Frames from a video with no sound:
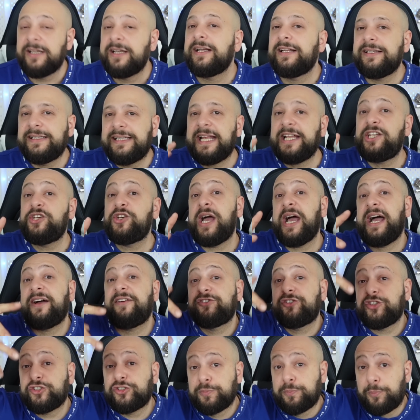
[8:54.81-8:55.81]
Then you have
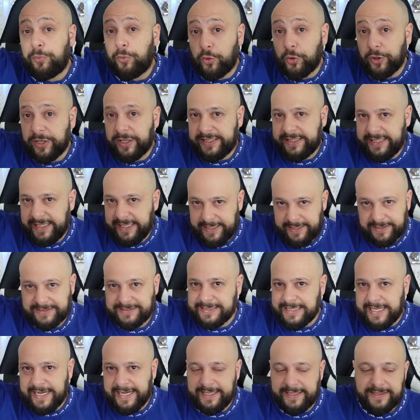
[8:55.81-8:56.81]
the sporting
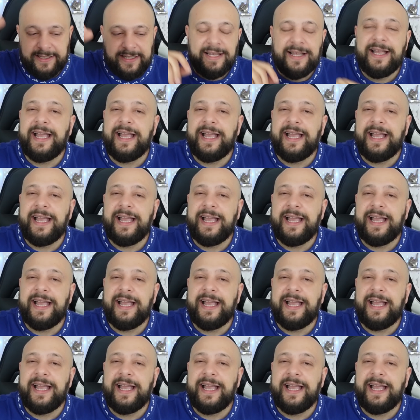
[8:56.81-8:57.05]
side.